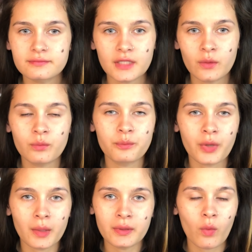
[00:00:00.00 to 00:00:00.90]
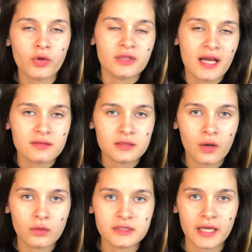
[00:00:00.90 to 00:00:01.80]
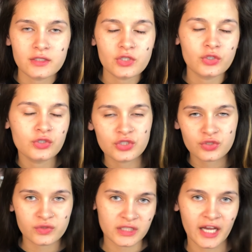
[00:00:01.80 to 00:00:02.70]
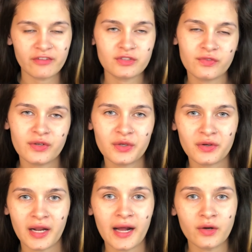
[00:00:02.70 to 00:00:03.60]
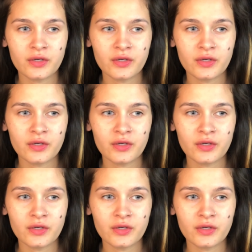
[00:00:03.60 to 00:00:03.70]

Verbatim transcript: it probably won't last the whole day. So you just really have to figure it out.